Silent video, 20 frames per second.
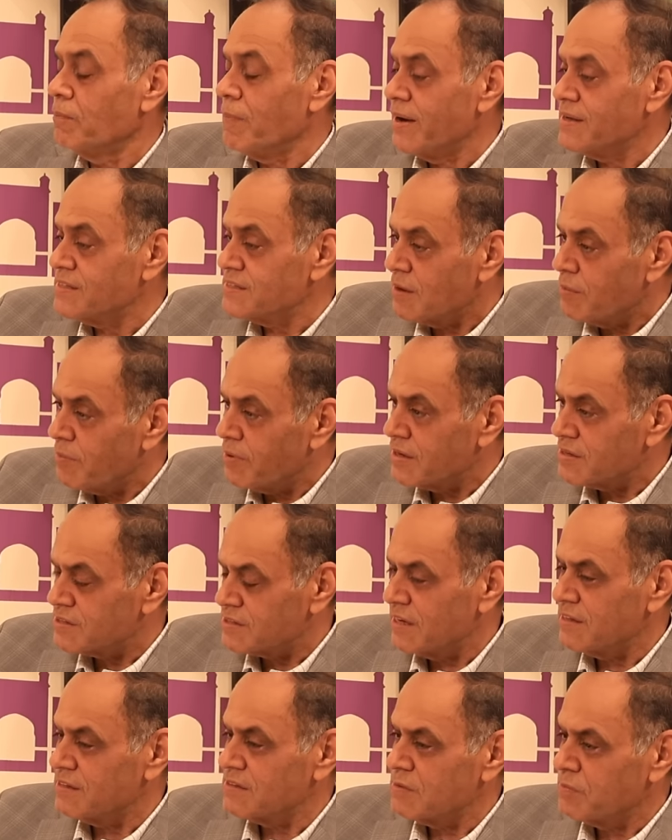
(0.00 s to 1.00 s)
By some
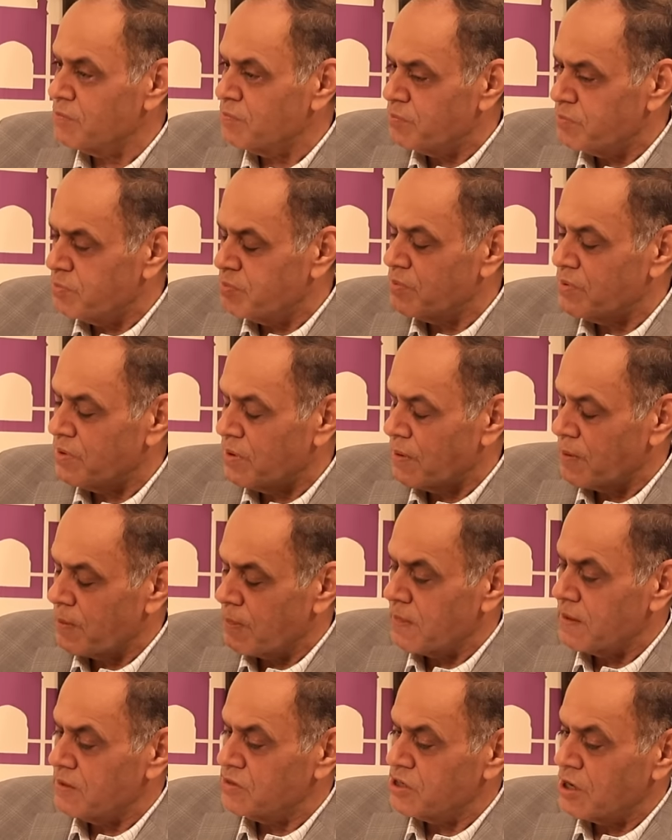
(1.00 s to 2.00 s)
understanding,
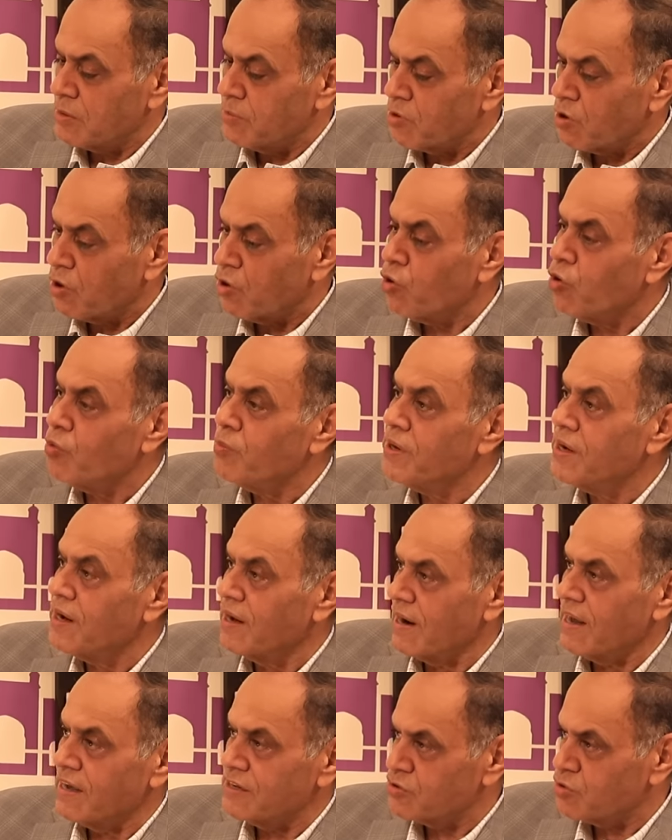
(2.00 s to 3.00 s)
a gentleman called Bhumi
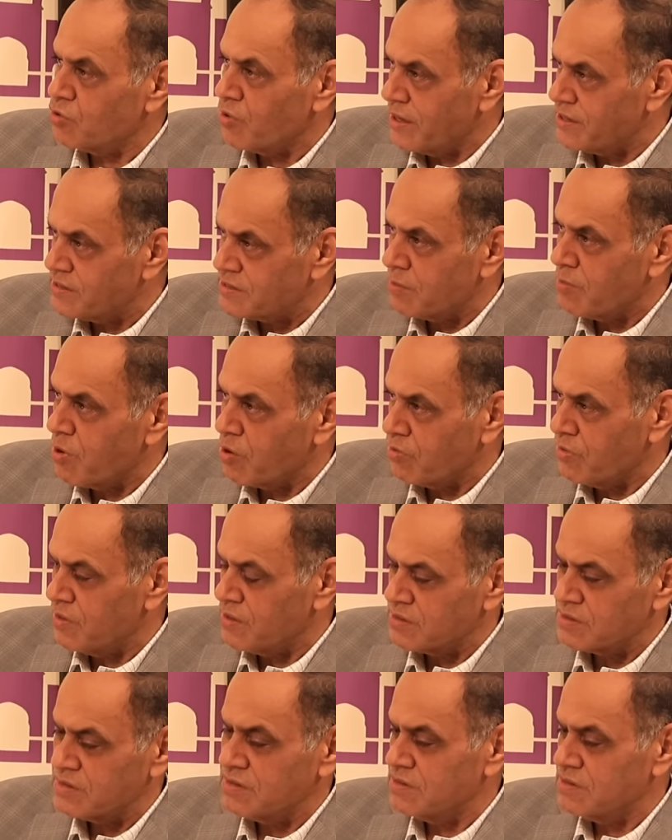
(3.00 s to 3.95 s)
Kharas writes about this.